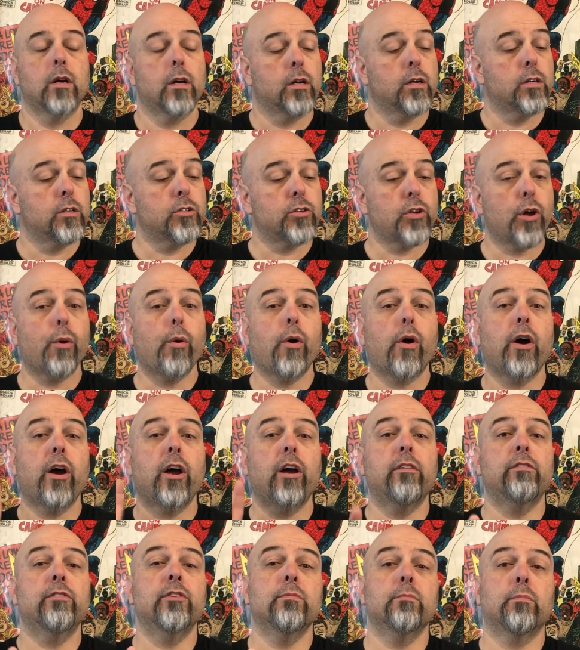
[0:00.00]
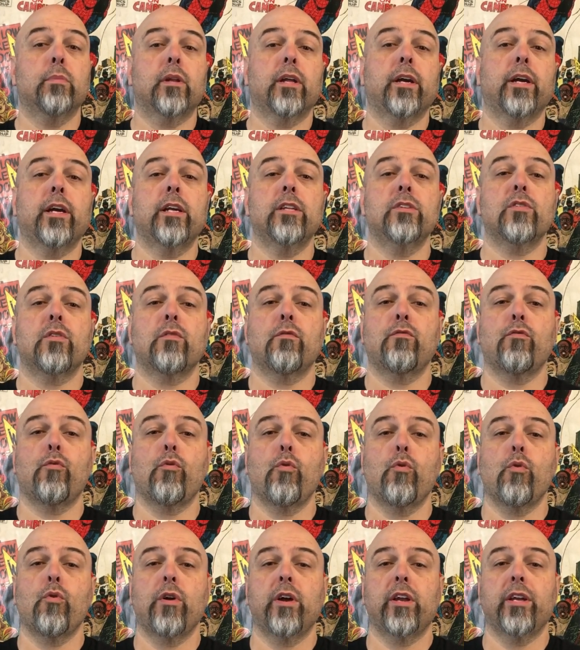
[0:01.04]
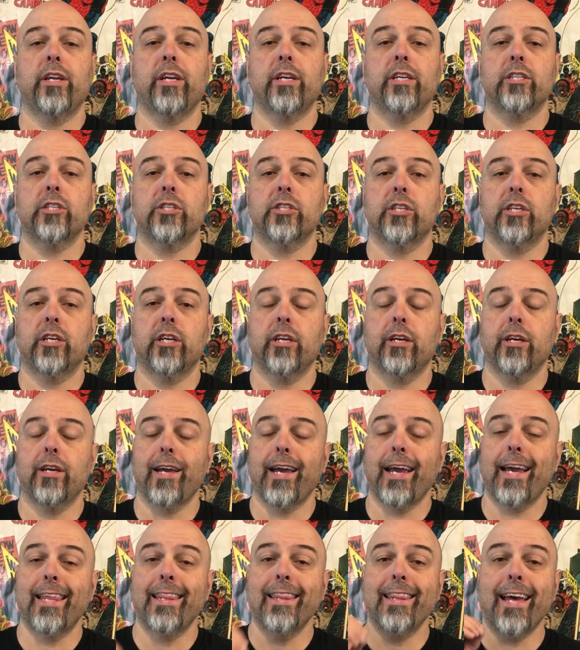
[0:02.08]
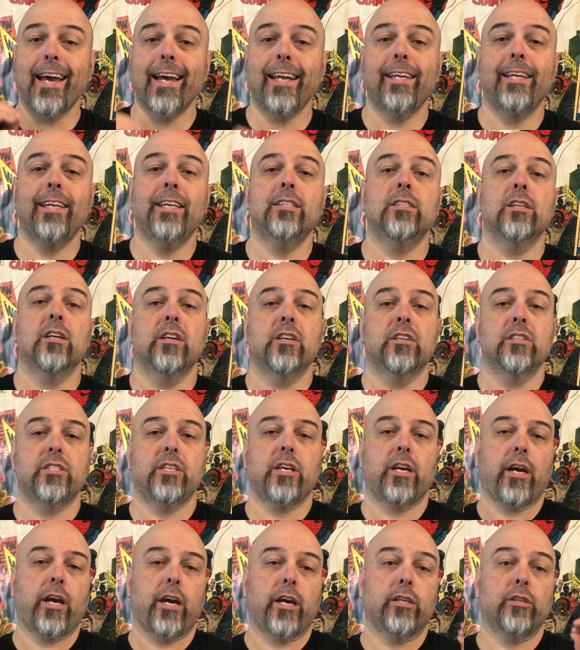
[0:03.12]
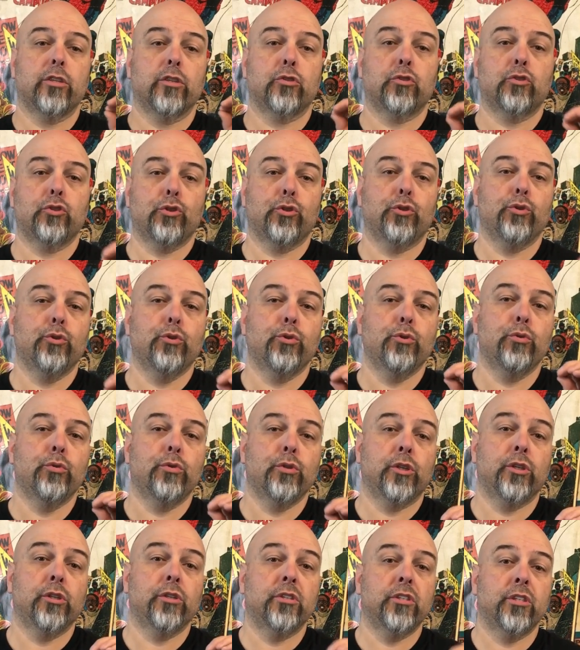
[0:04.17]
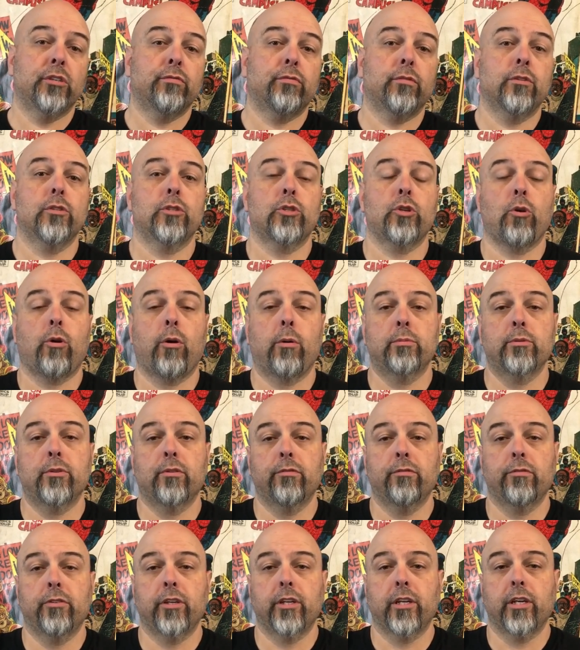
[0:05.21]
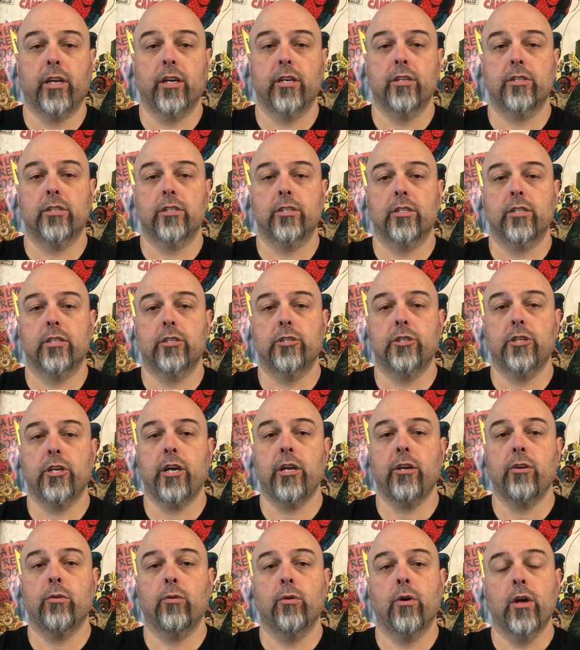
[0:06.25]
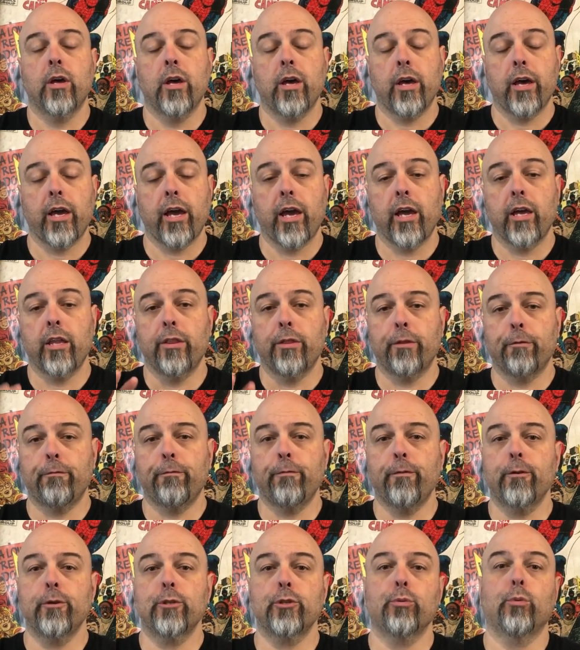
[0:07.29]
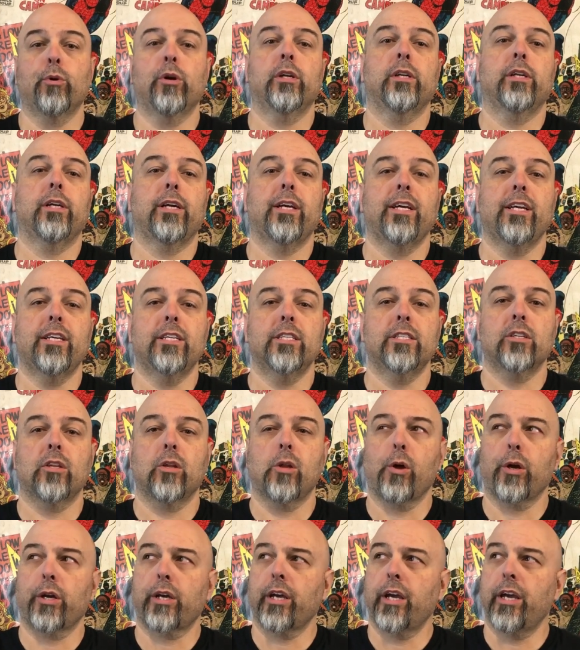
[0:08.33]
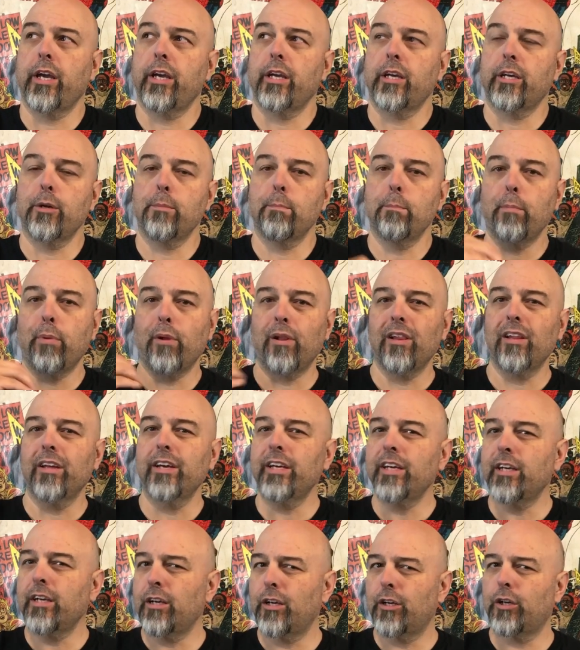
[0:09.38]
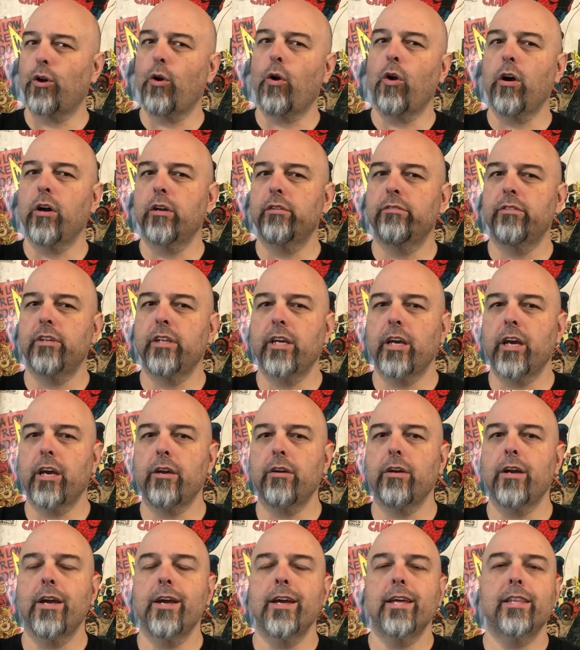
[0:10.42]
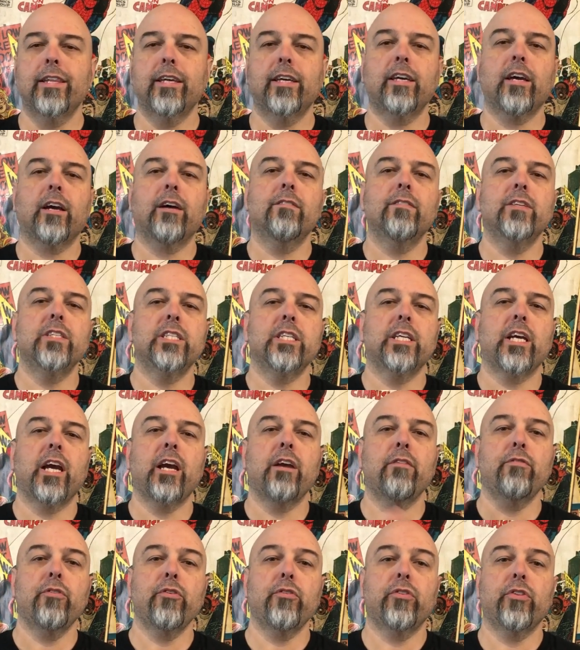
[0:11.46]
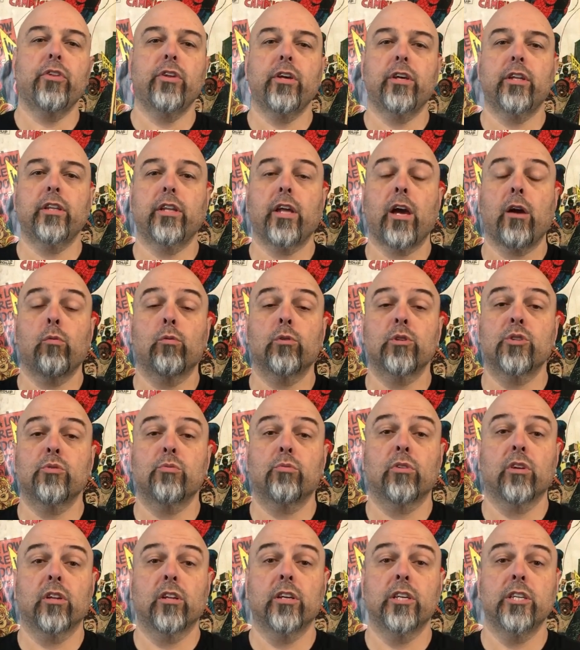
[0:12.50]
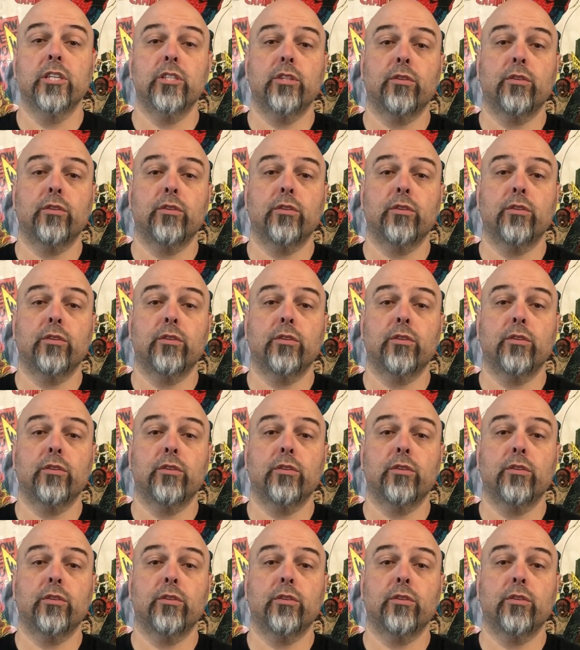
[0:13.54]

So I have some plans for next year, and that is to add 2 new different types of videos to the channel. And the first one is like a complete guide video that covers everything that was released